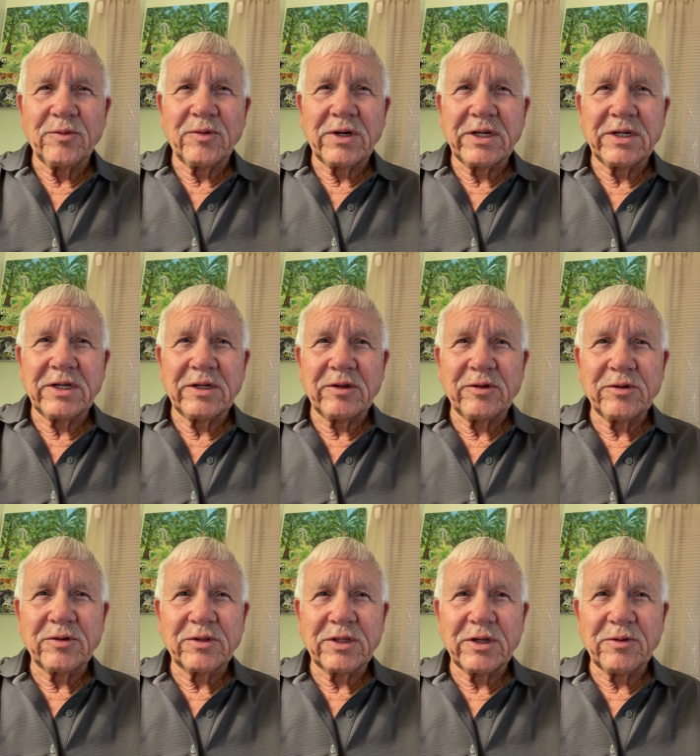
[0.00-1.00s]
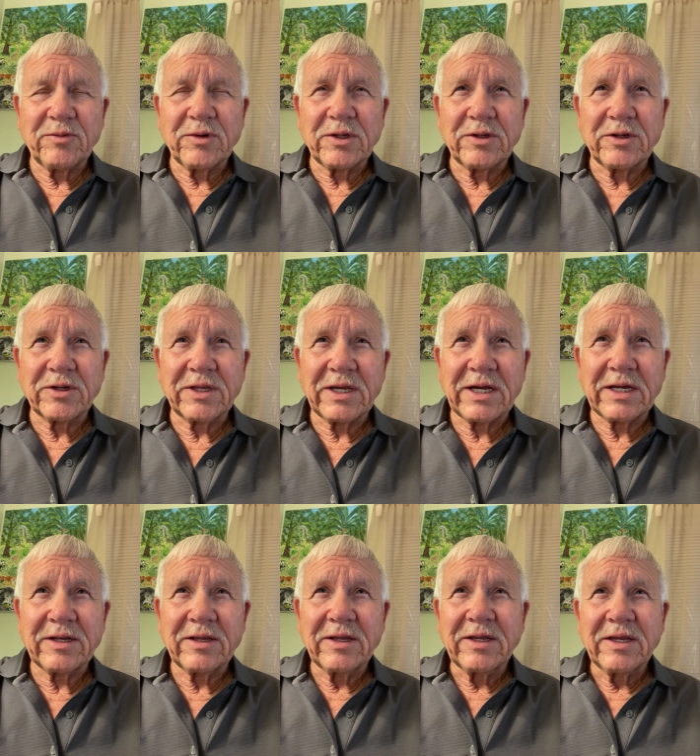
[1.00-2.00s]
the one in Luke that we'll look
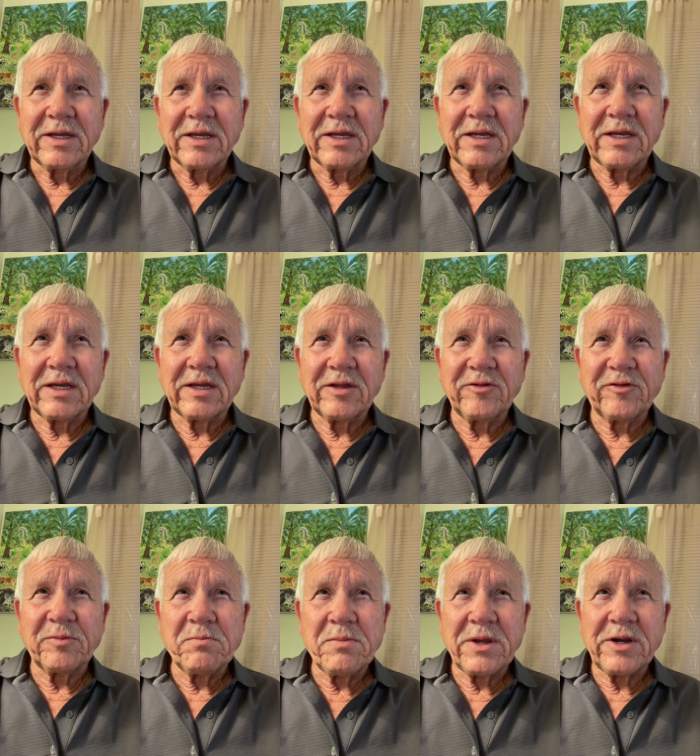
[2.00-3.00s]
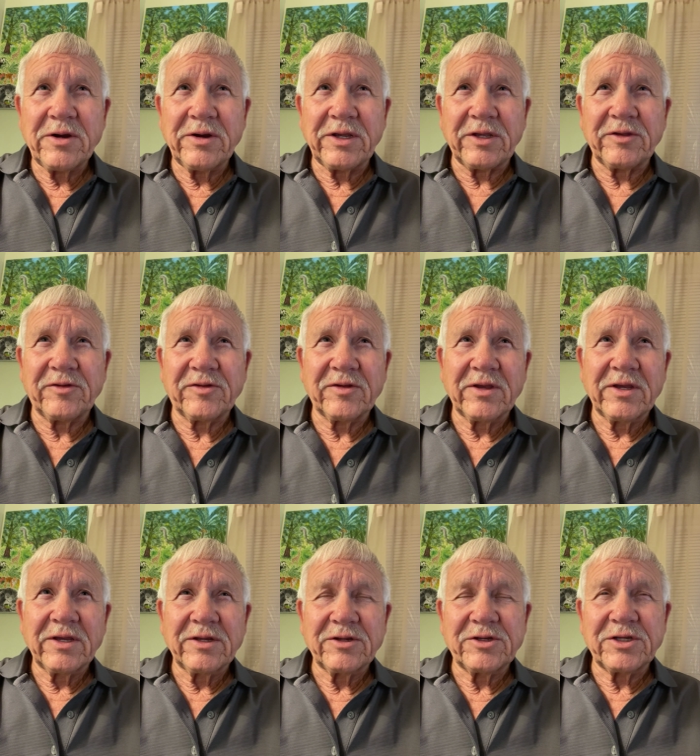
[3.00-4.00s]
at is Mary's
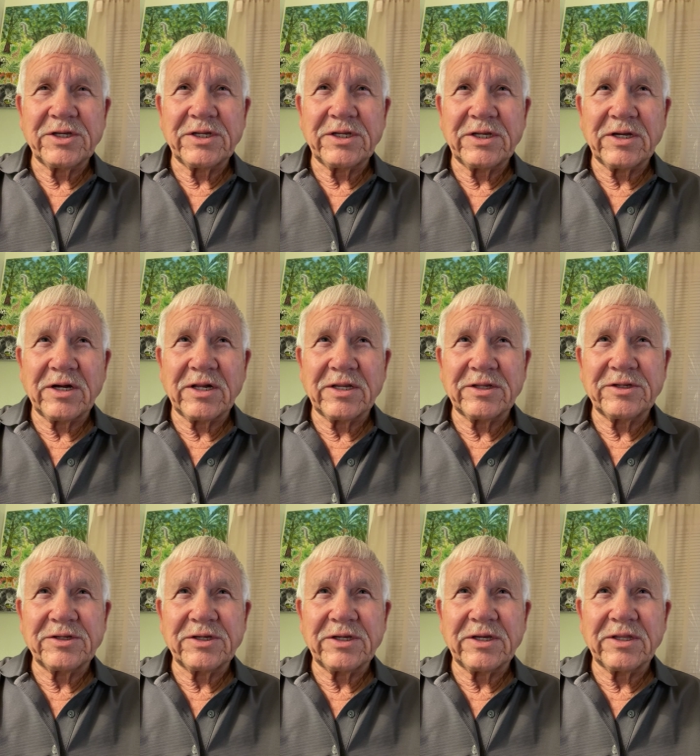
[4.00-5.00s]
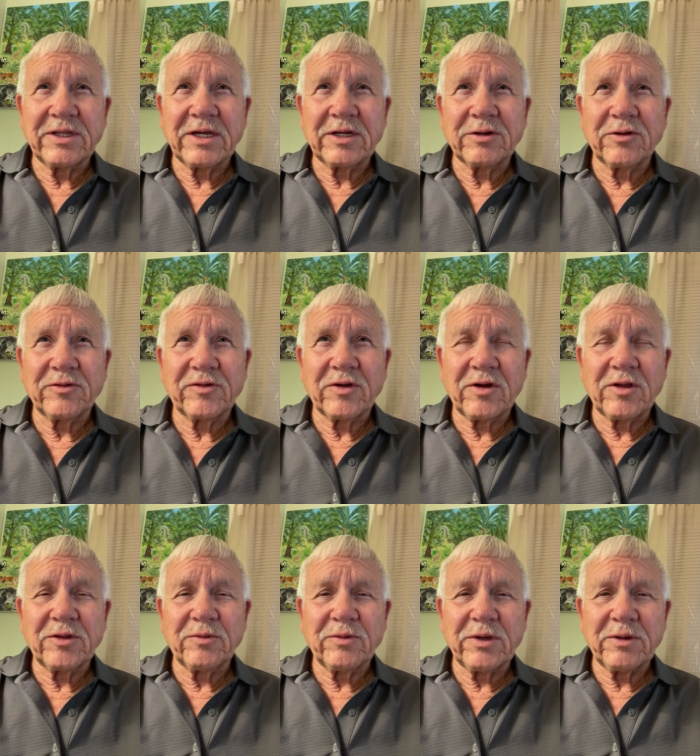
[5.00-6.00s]
genealogy, and that goes
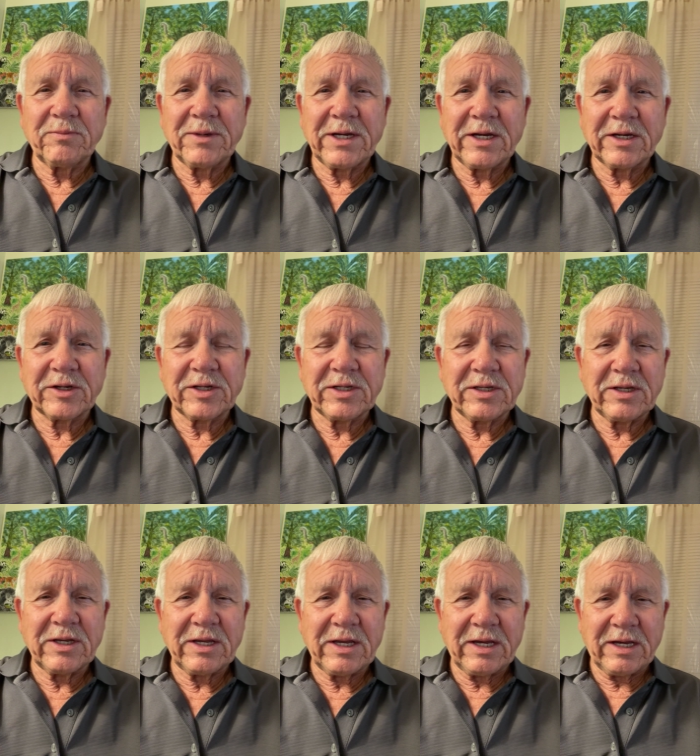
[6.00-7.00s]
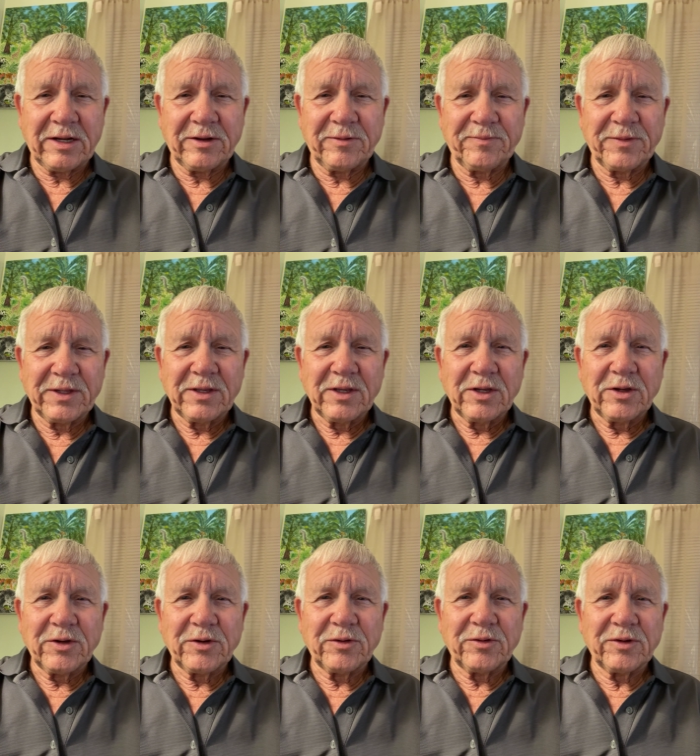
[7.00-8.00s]
all the way back to Adam,
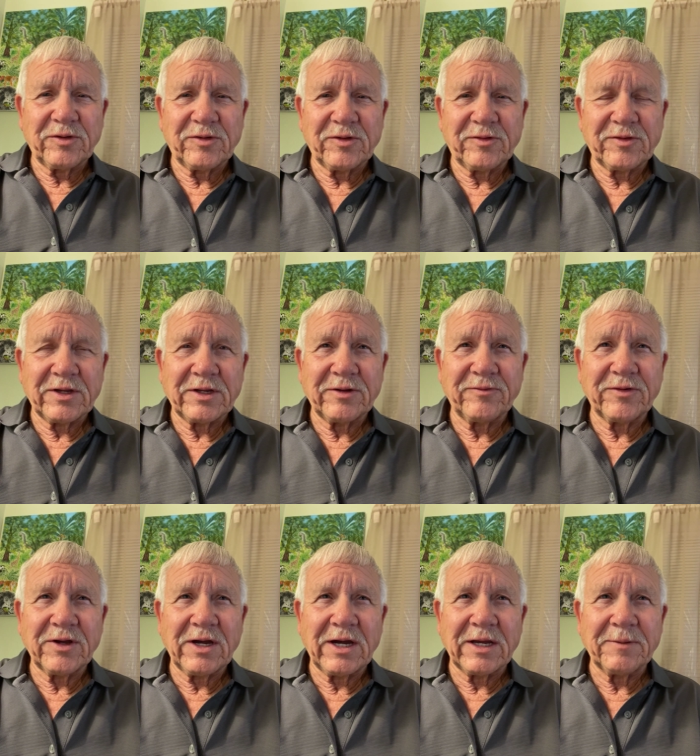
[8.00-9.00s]
who is the Son of